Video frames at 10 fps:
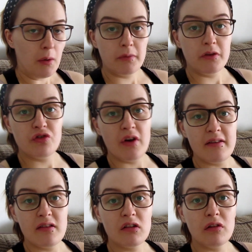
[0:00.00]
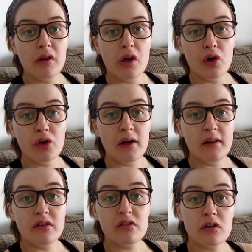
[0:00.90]
But the dress is lovely on.
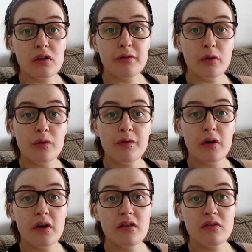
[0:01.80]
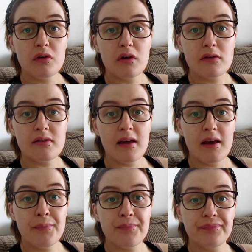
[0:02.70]
I'll insert a photo for you so you can
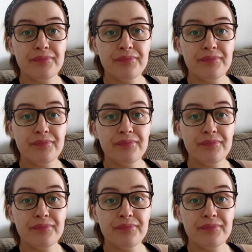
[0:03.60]
see.